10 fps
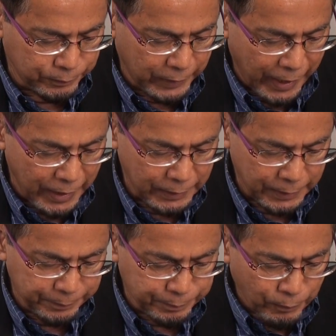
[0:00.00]
That
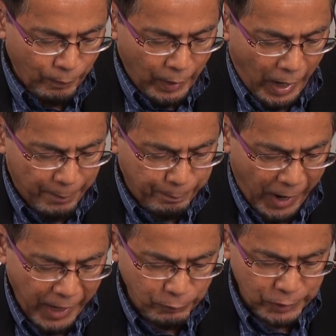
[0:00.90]
is a
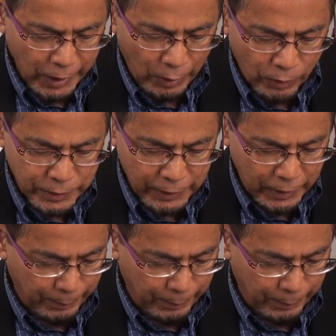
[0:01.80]
mind which can consider